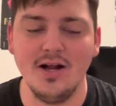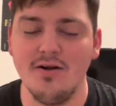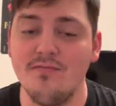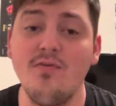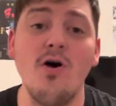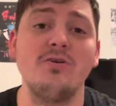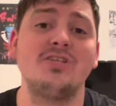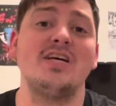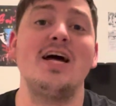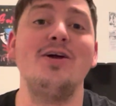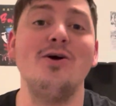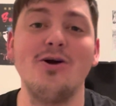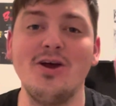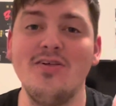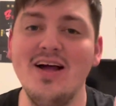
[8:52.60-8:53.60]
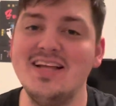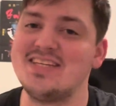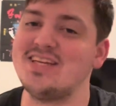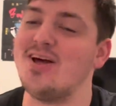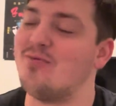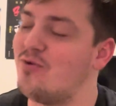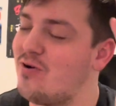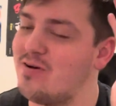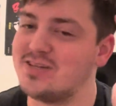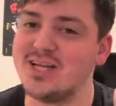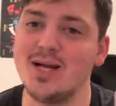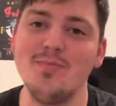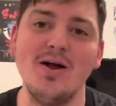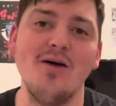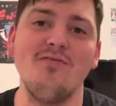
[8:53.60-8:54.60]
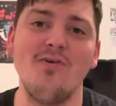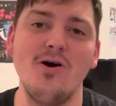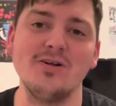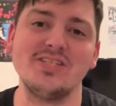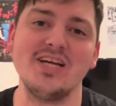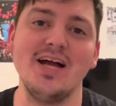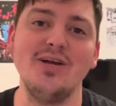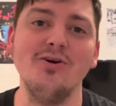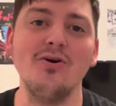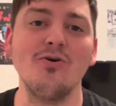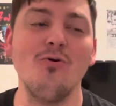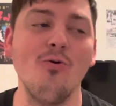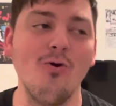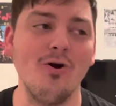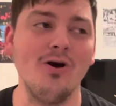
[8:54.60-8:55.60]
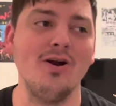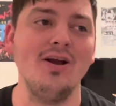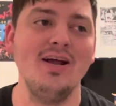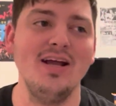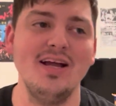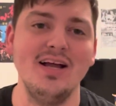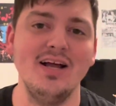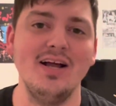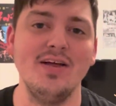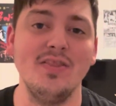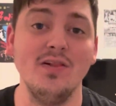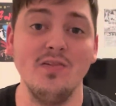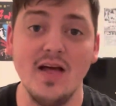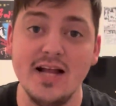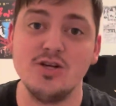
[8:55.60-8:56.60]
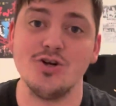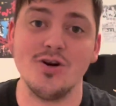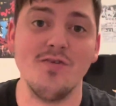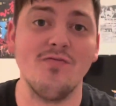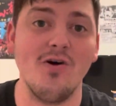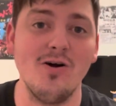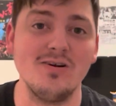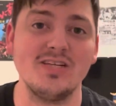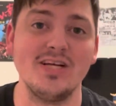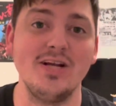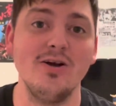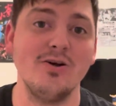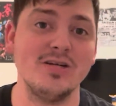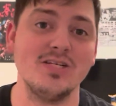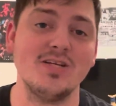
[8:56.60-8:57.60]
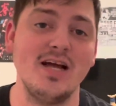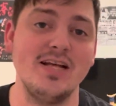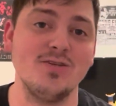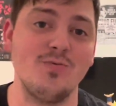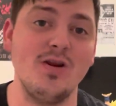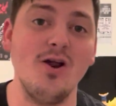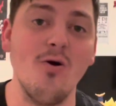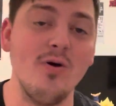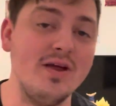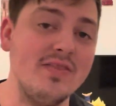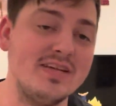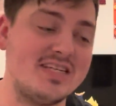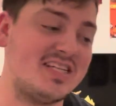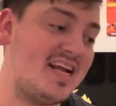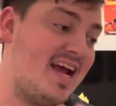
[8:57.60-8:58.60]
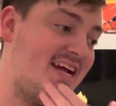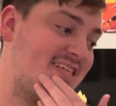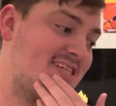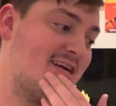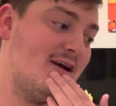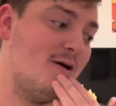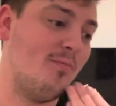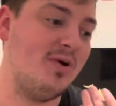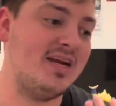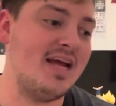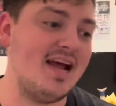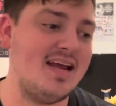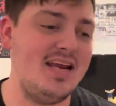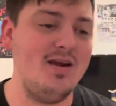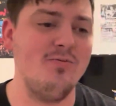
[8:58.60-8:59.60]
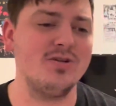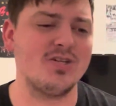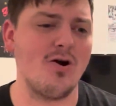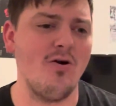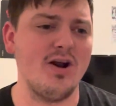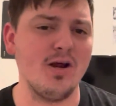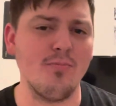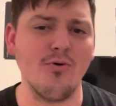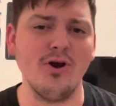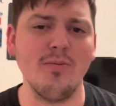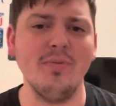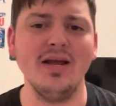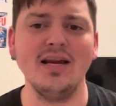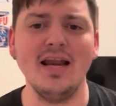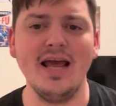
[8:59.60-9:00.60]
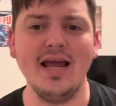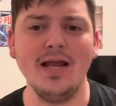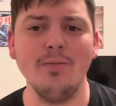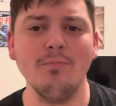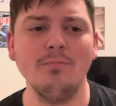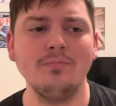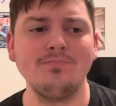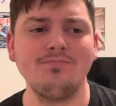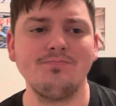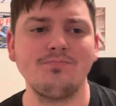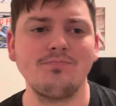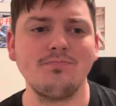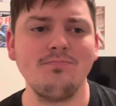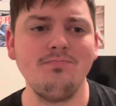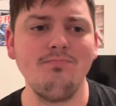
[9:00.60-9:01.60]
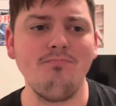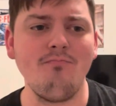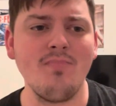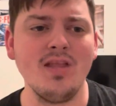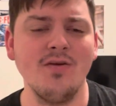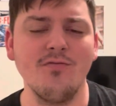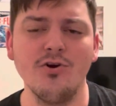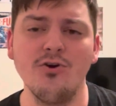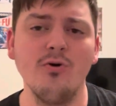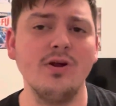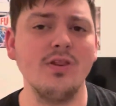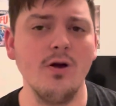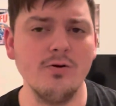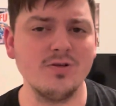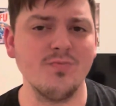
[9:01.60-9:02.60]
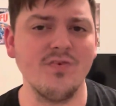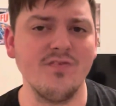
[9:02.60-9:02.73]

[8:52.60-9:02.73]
Fong Sai-yuk. That's the other movie I was thinking about. Fong Sai-yuk, or The Legend of Fong Sai-yuk, as we know it in the States. But yeah, he was already a pretty big name for doing those